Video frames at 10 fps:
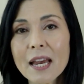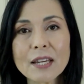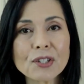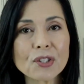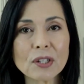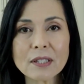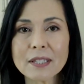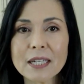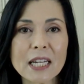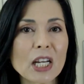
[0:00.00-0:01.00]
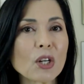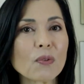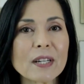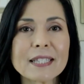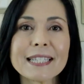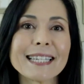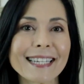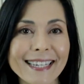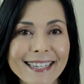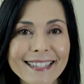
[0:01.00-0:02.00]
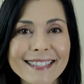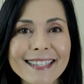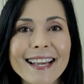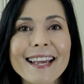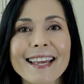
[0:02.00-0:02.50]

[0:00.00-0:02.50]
is just an increase in ease